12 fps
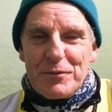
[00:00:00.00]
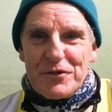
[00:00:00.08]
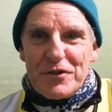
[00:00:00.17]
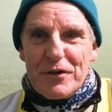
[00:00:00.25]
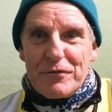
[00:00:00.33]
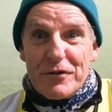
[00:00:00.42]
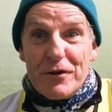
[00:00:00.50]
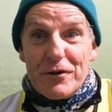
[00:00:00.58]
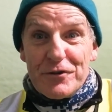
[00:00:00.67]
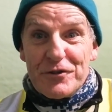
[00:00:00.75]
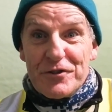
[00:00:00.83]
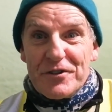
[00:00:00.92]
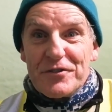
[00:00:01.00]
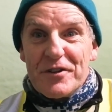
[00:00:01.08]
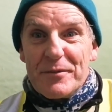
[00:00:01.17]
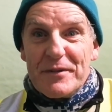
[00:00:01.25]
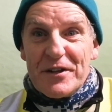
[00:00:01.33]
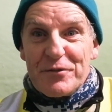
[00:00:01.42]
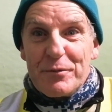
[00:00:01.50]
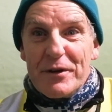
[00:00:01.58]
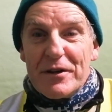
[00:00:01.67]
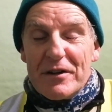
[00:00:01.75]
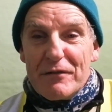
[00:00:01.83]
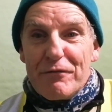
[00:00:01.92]
myself, gosh, this time next
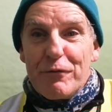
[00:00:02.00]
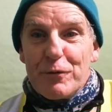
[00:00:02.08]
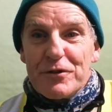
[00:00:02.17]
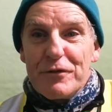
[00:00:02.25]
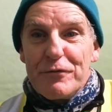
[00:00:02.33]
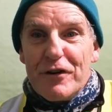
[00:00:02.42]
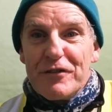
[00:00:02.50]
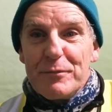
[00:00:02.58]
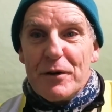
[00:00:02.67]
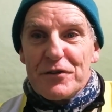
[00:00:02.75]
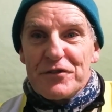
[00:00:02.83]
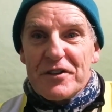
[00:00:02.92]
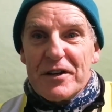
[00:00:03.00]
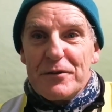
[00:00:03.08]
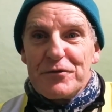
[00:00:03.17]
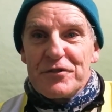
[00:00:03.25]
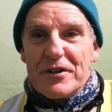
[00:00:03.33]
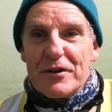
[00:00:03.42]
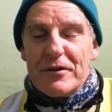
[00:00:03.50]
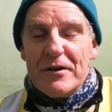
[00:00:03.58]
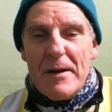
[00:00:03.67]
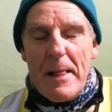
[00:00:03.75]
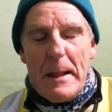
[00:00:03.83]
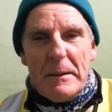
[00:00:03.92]
week I'll have 45 miles to go still.
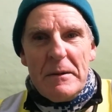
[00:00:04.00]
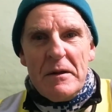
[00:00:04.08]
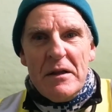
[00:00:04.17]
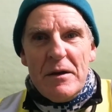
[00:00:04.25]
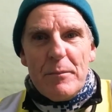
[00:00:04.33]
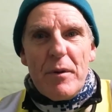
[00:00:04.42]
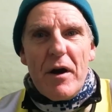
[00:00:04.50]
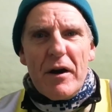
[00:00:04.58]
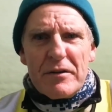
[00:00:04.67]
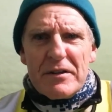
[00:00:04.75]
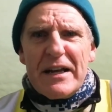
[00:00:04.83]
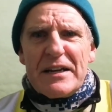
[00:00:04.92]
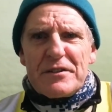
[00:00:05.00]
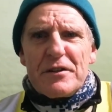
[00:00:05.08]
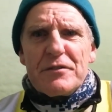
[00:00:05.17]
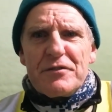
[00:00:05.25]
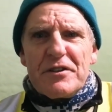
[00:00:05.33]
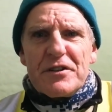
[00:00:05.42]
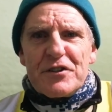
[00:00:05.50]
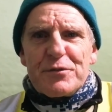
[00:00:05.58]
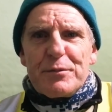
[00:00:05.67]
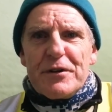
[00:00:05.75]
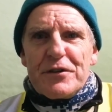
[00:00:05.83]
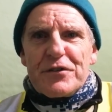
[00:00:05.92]
But I'm glad I did
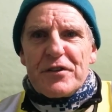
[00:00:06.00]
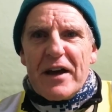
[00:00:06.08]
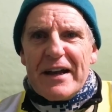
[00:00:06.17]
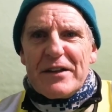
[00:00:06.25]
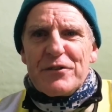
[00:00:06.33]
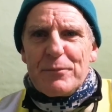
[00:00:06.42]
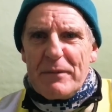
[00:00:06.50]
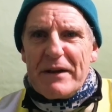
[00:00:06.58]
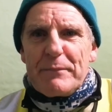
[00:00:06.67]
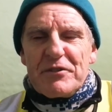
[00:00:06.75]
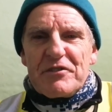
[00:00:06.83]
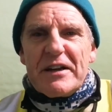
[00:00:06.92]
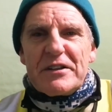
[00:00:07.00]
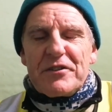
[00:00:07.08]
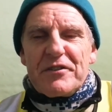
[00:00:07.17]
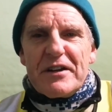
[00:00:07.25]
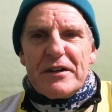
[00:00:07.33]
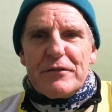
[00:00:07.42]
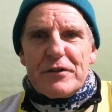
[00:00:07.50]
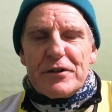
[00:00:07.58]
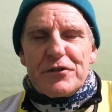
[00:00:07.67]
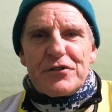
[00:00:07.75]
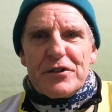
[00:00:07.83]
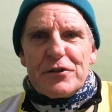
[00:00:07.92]
experience that. It made me take today very
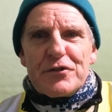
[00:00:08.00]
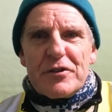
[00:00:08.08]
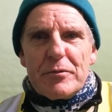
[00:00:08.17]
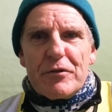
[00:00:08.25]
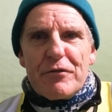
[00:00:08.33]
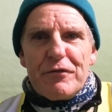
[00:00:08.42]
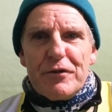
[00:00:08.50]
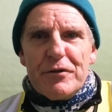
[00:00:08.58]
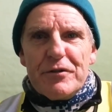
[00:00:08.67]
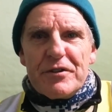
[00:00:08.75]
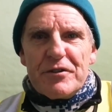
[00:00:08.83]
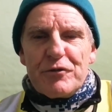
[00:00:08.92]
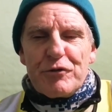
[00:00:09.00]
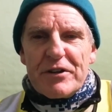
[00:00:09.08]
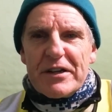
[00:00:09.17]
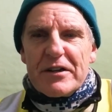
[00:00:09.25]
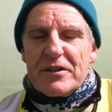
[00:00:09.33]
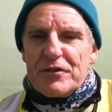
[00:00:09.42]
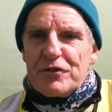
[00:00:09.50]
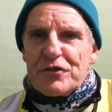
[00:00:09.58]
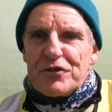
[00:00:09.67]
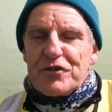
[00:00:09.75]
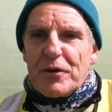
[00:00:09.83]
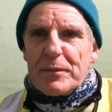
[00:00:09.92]
seriously with food and drink and
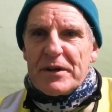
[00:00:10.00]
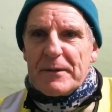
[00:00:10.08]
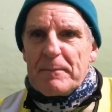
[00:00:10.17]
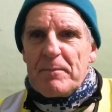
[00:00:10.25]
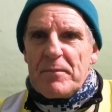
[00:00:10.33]
just stopping.